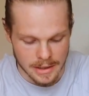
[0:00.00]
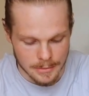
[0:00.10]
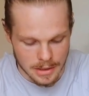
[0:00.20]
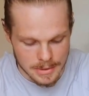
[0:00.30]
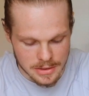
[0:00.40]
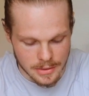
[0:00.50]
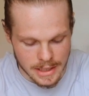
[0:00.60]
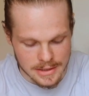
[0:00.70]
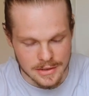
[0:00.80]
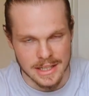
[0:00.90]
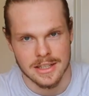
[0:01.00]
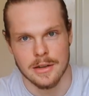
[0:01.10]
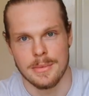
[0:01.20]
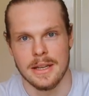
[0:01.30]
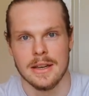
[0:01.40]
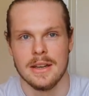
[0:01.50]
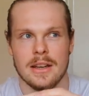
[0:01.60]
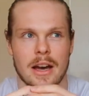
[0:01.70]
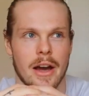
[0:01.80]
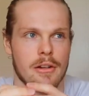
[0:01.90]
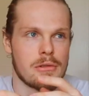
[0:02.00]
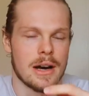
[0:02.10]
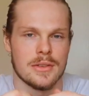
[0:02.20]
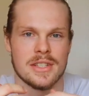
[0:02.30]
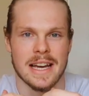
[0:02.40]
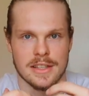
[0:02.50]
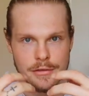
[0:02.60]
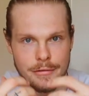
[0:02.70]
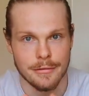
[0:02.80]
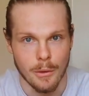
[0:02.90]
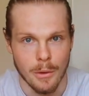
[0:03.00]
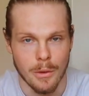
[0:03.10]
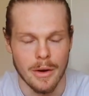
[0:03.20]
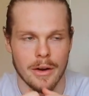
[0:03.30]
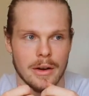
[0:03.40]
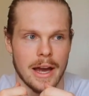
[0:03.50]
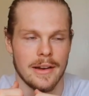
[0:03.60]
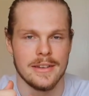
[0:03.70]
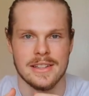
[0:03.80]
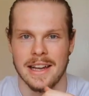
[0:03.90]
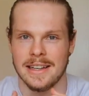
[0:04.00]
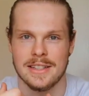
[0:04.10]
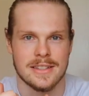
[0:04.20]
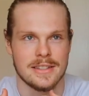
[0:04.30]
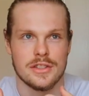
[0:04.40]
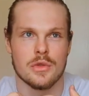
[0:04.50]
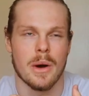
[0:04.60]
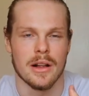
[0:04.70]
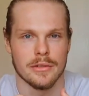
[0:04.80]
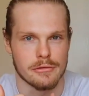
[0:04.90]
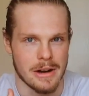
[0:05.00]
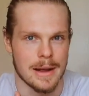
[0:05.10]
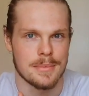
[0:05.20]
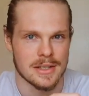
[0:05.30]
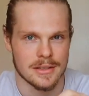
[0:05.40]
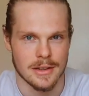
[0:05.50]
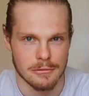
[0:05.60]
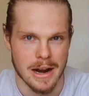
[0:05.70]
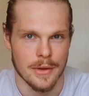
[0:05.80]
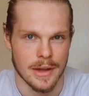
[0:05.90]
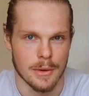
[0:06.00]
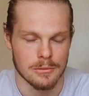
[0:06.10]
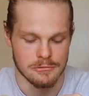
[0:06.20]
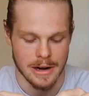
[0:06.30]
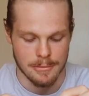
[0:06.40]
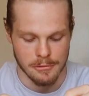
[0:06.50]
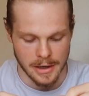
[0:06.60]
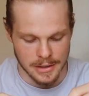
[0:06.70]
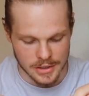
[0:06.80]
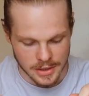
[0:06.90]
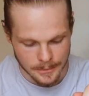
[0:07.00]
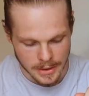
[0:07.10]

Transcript: I'm going to be doing that, so that's going to be around sets of 4 and like 12 reps around that rep range.